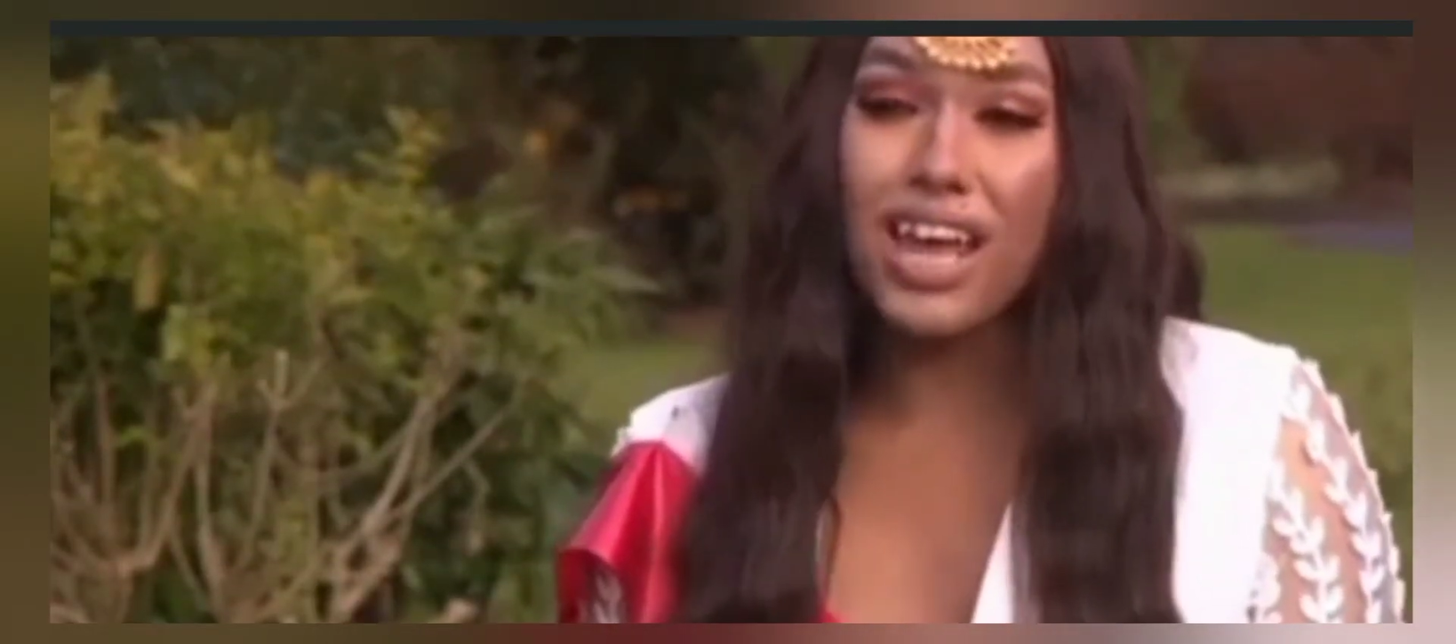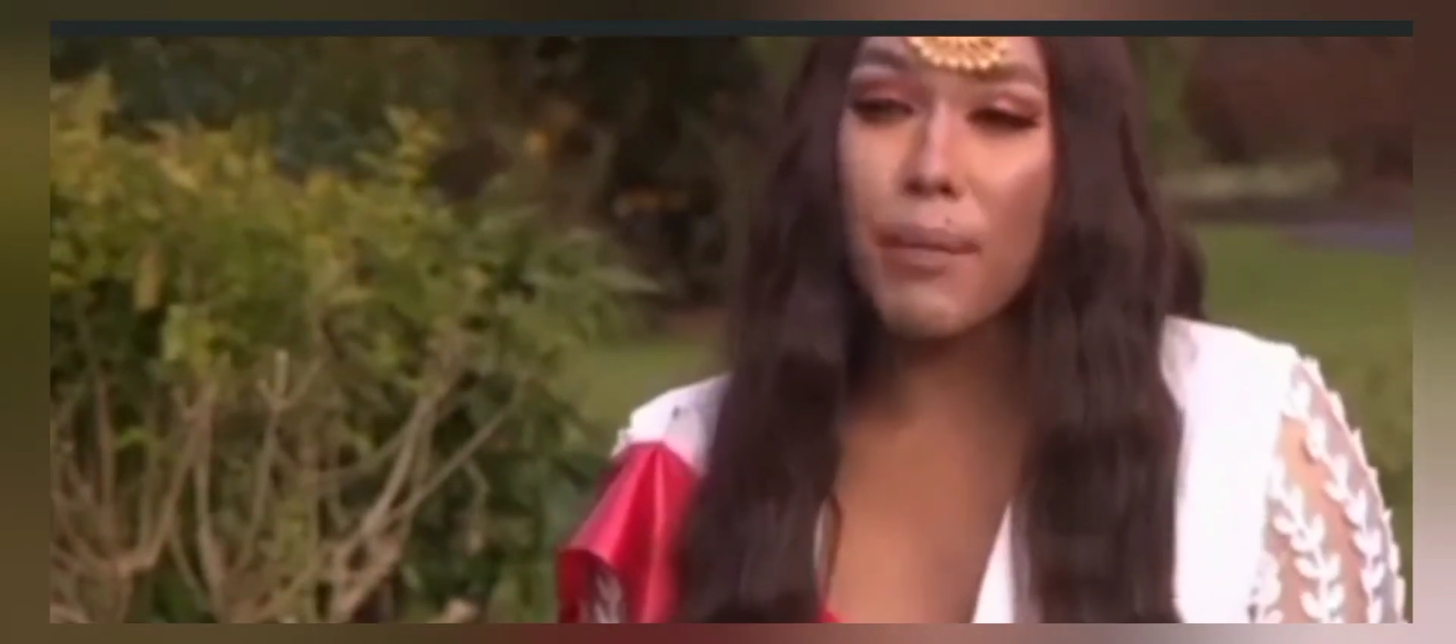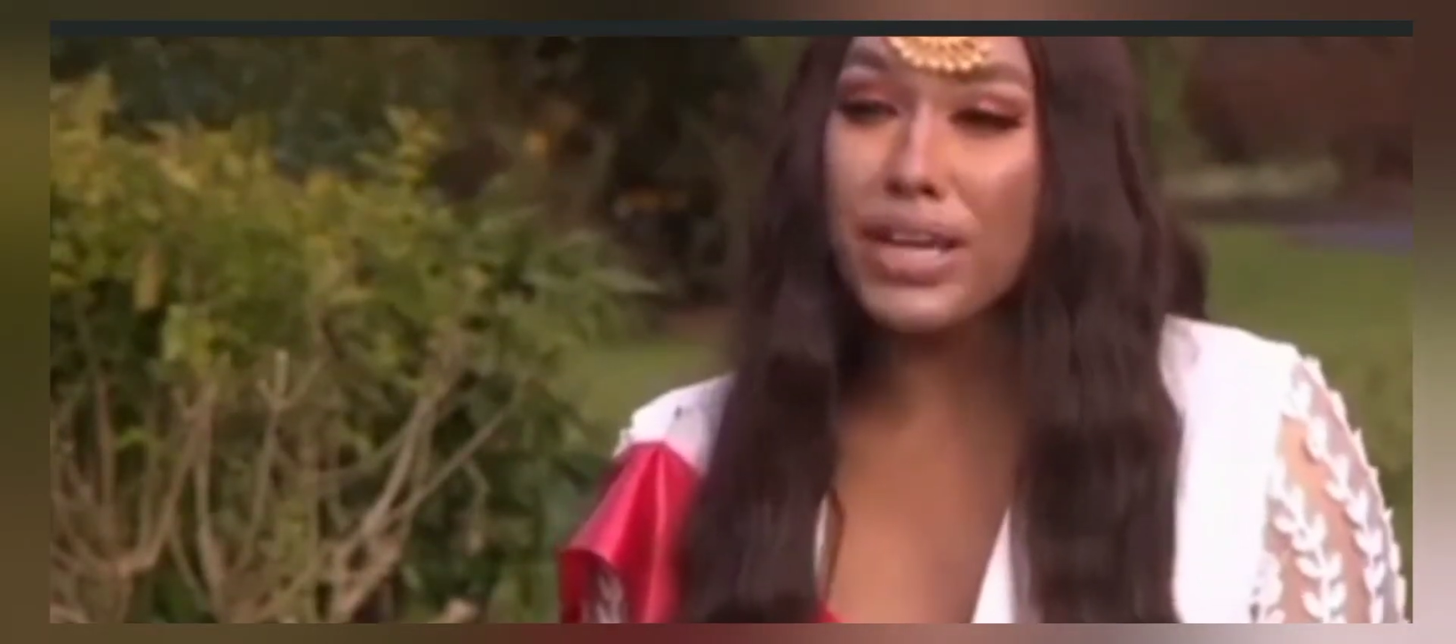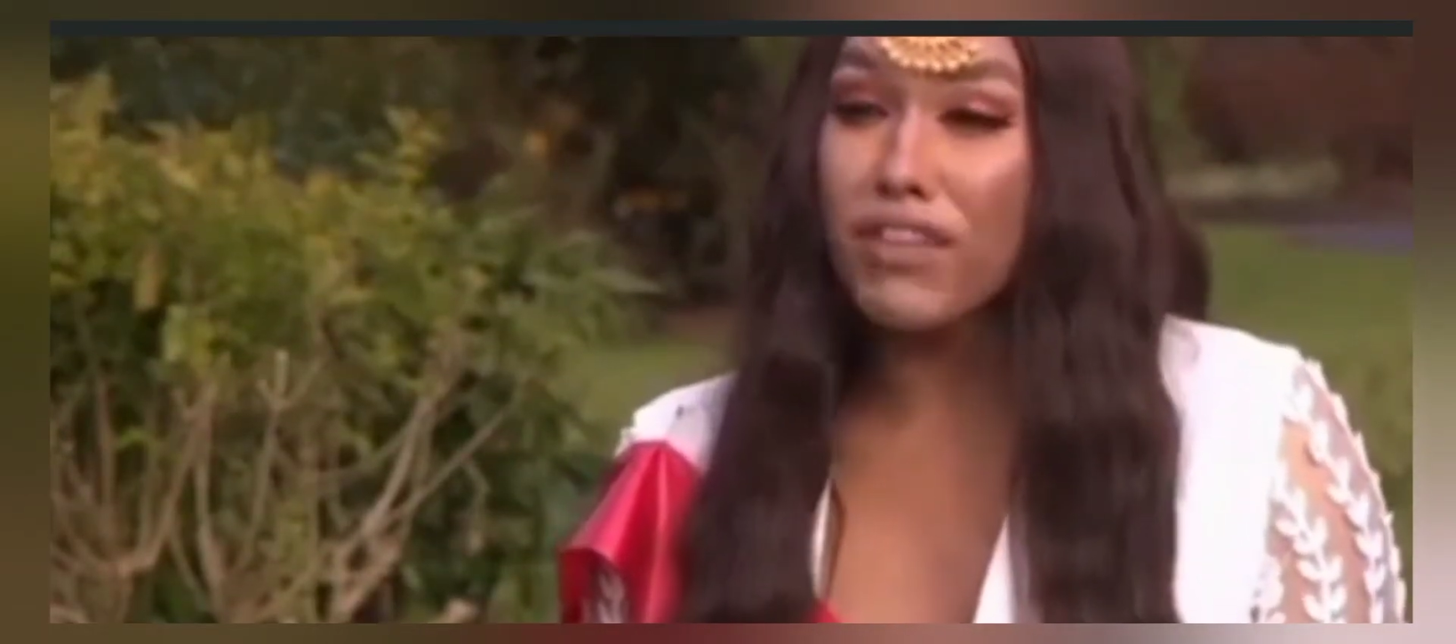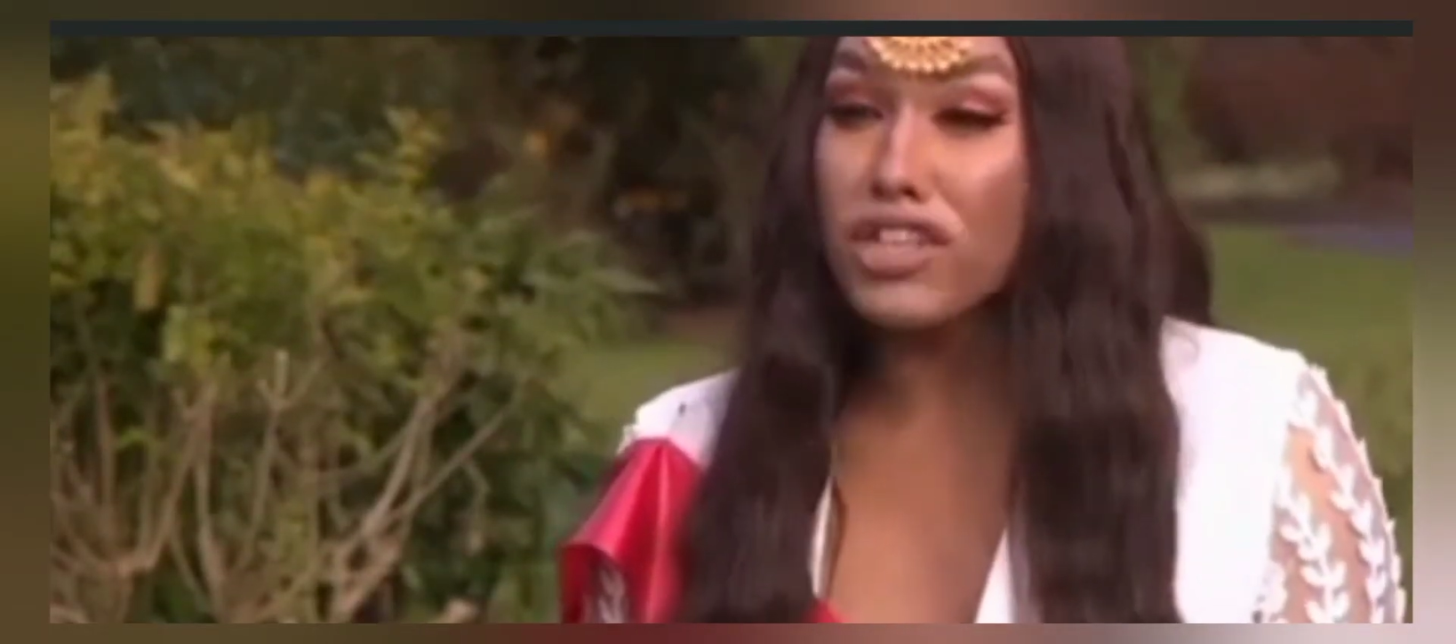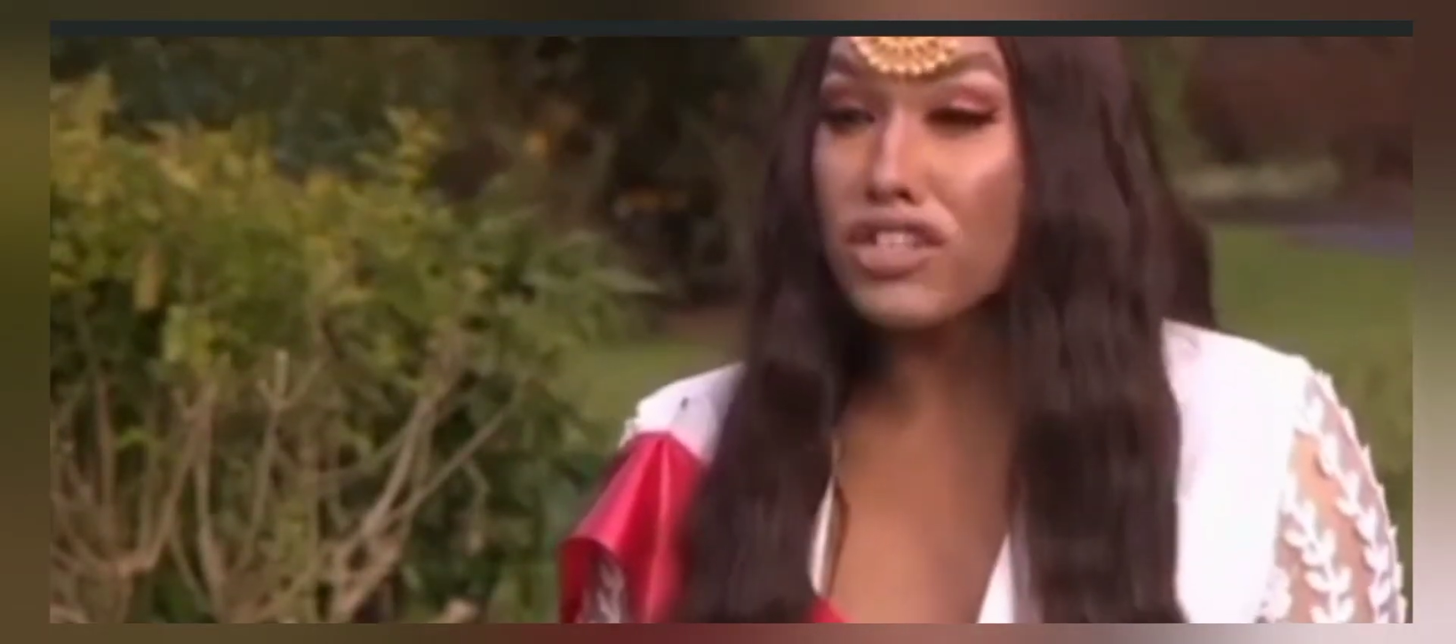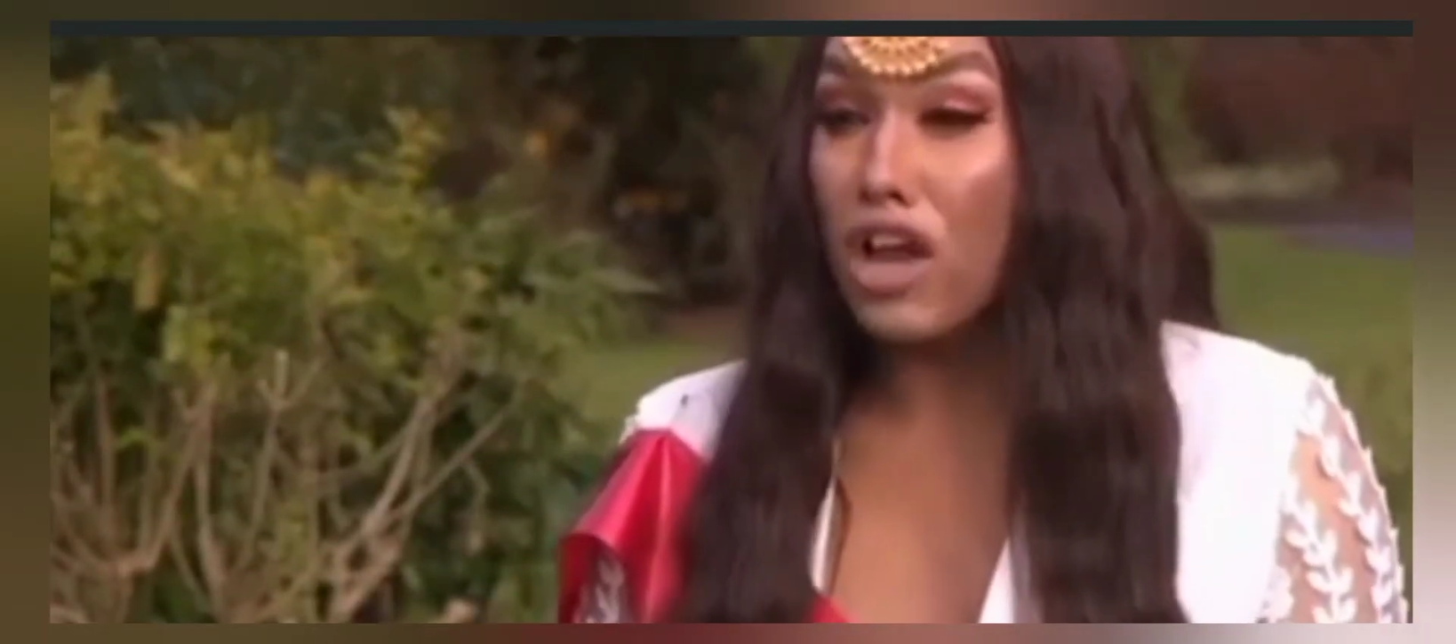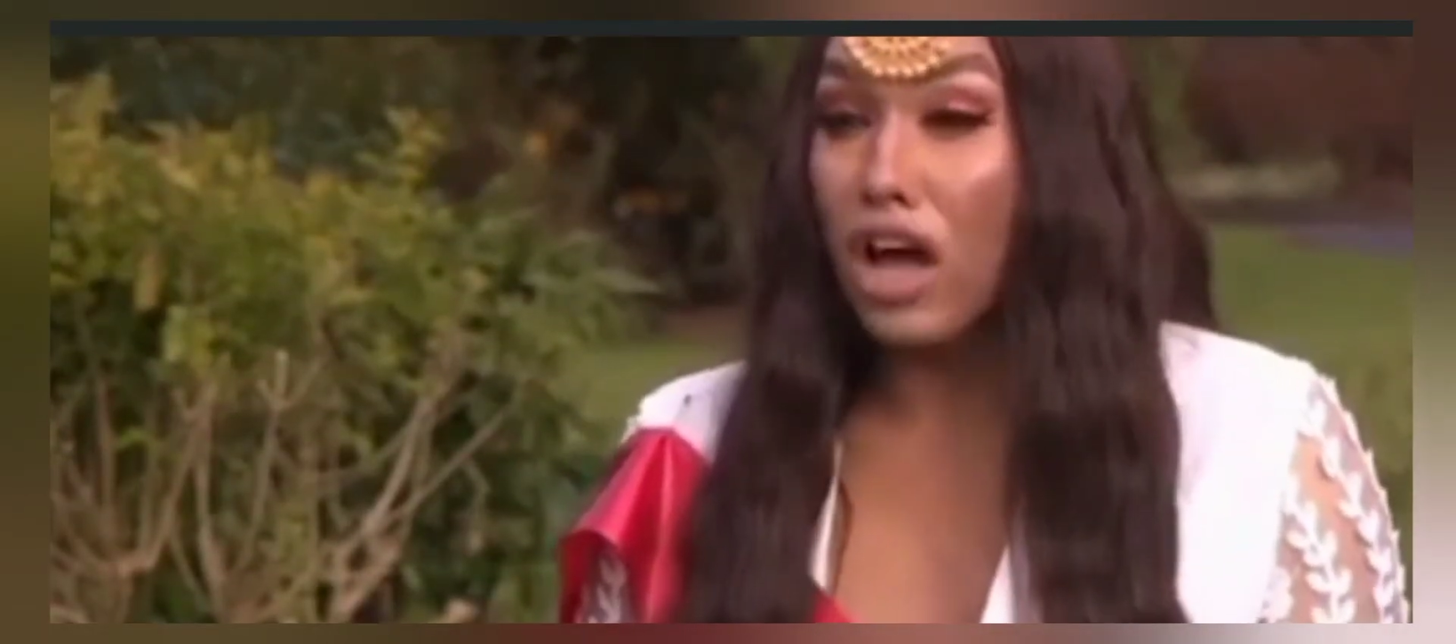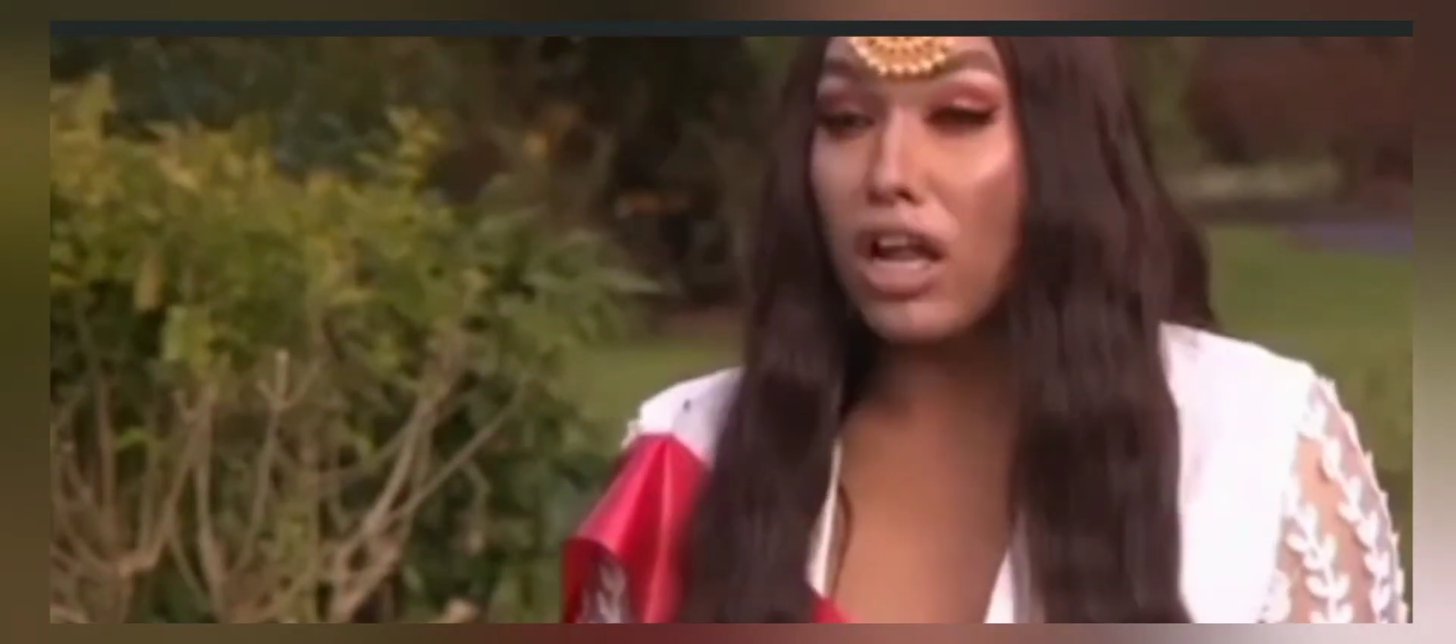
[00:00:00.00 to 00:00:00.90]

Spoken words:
I believe there's not a